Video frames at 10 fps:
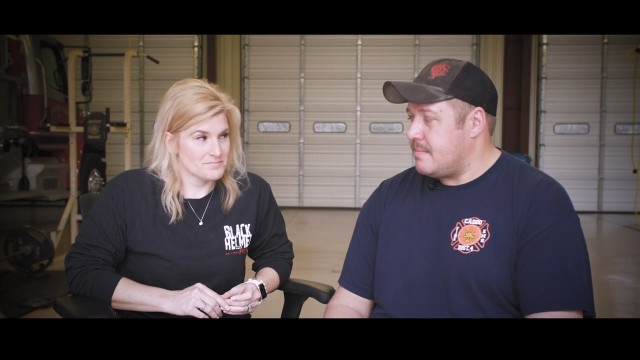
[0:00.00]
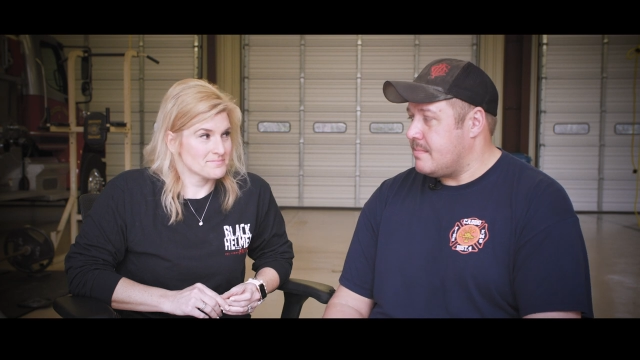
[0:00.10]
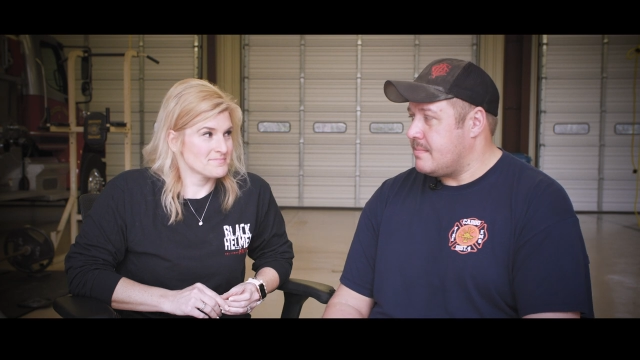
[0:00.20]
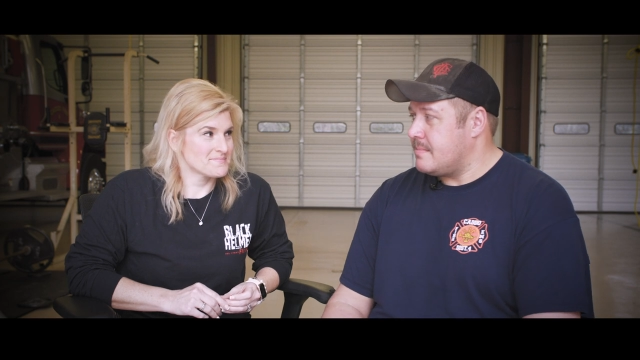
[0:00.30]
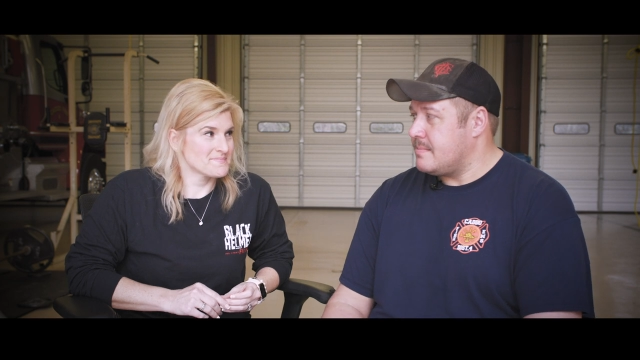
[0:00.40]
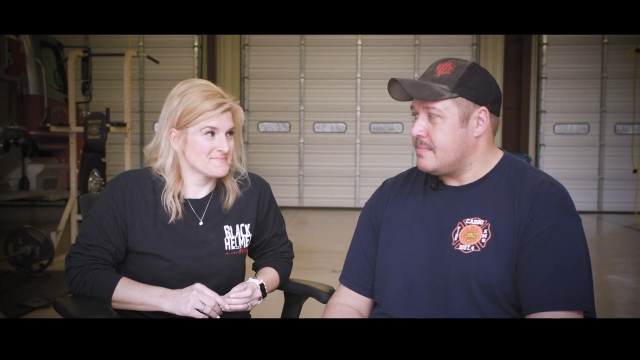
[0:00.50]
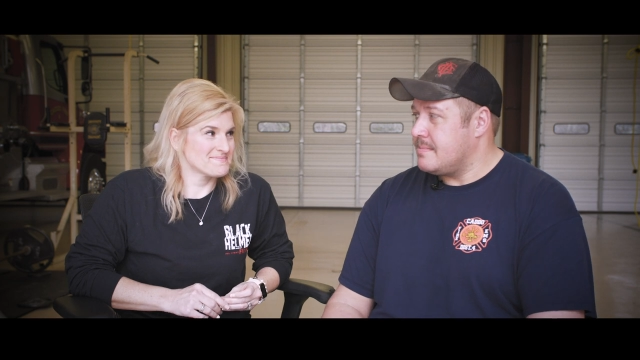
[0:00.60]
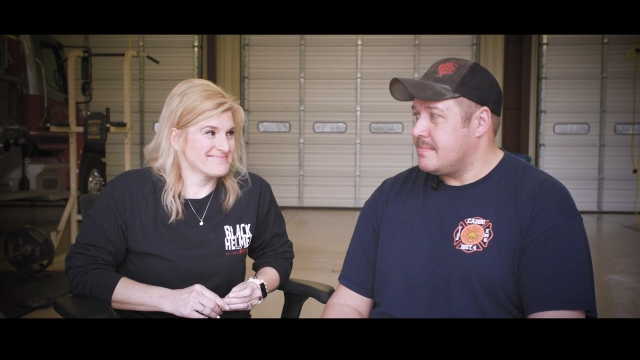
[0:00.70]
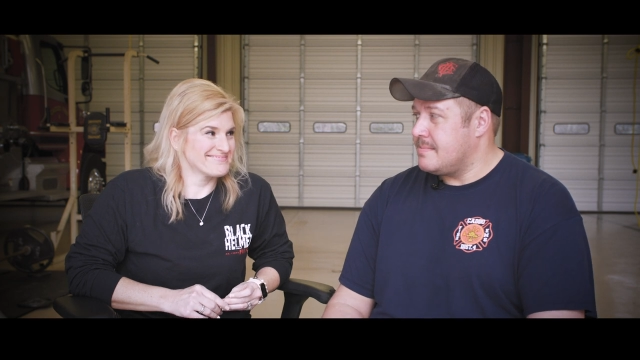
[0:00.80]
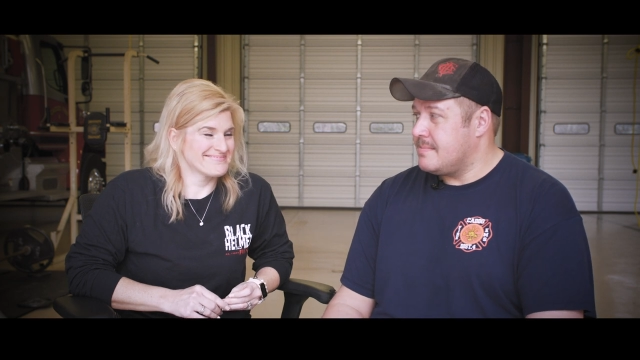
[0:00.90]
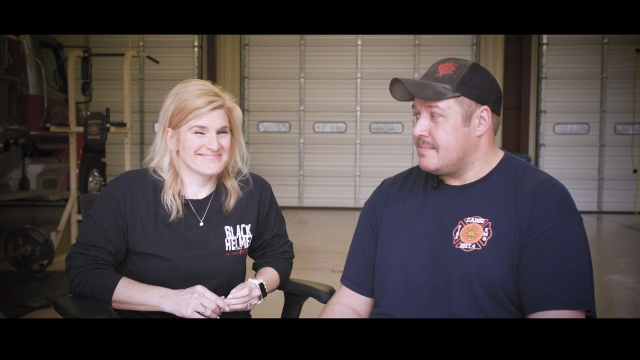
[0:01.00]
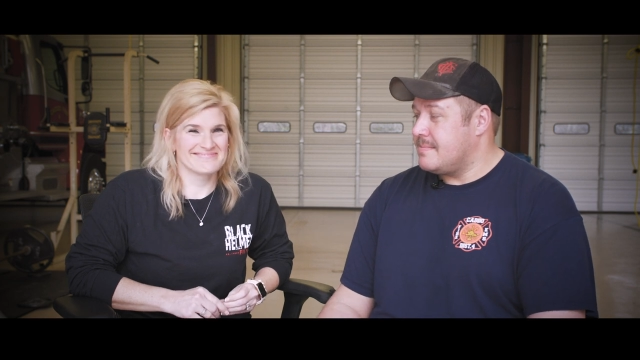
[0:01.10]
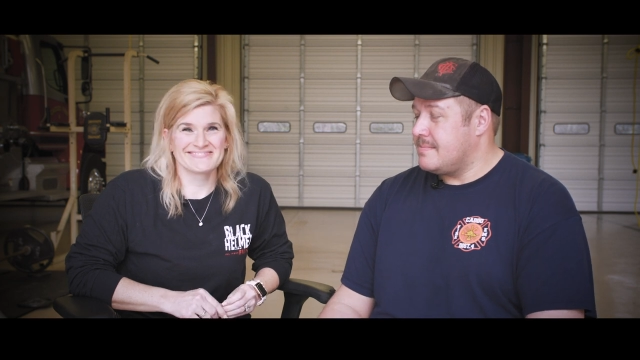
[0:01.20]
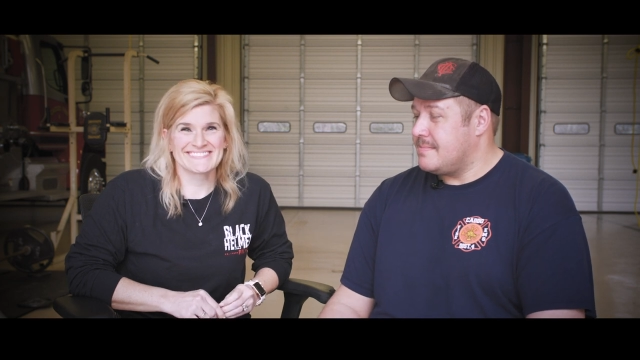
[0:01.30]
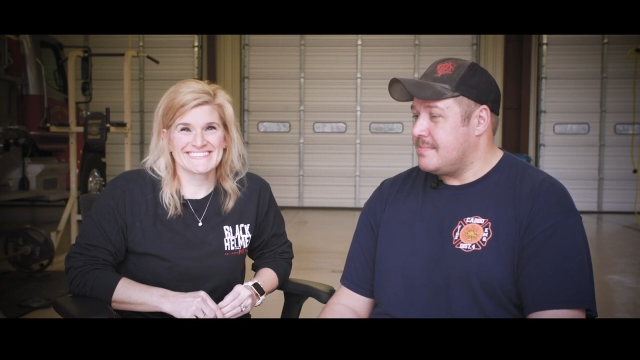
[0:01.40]

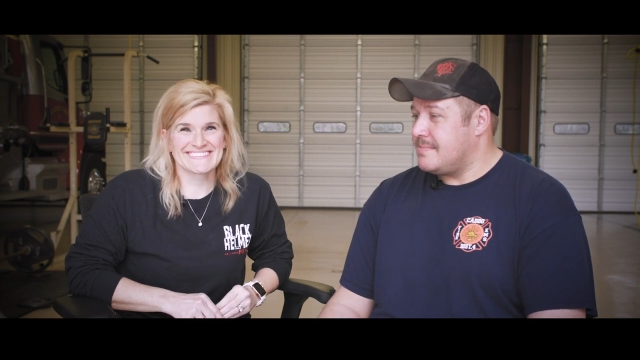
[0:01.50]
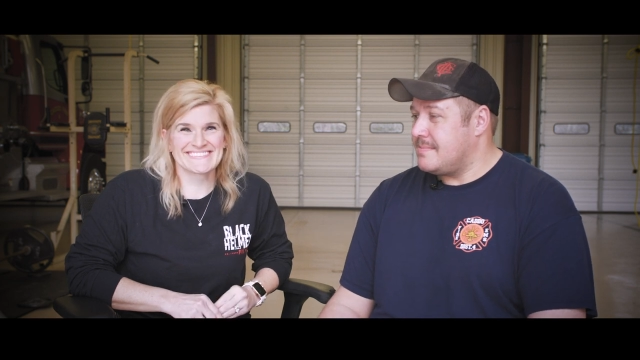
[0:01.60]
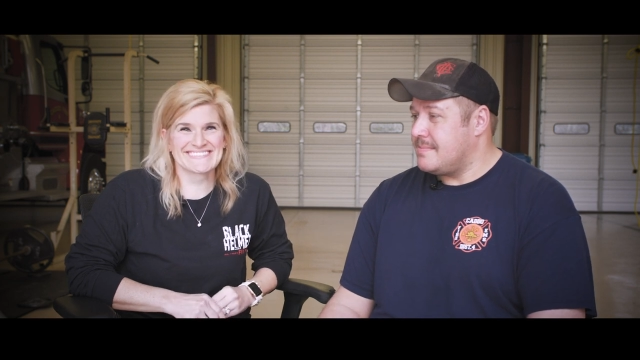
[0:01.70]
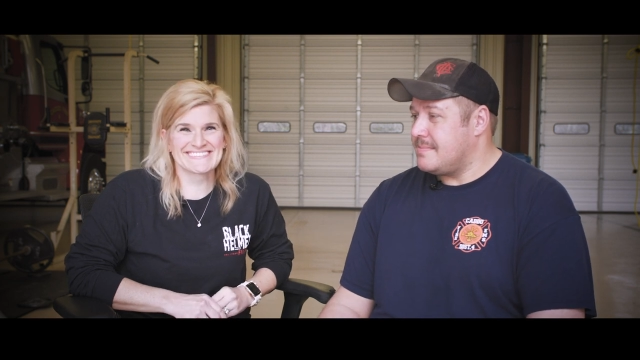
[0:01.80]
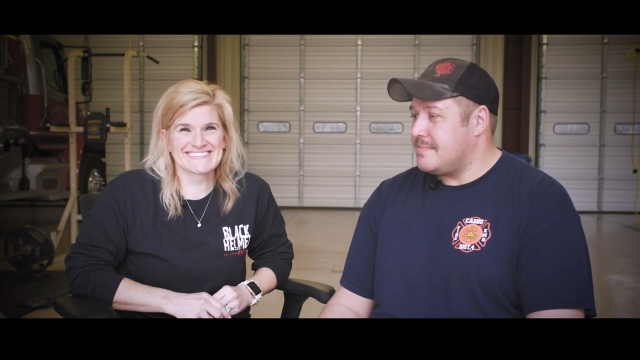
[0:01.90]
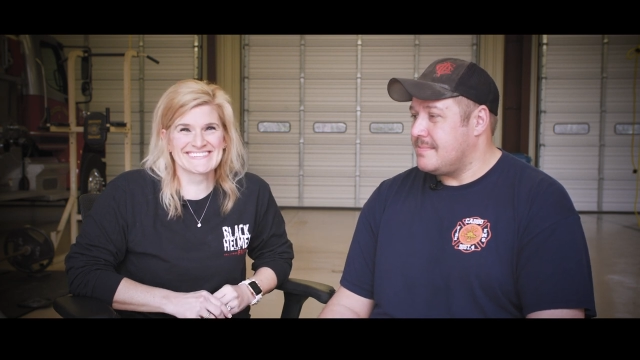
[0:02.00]
Nobody speaks.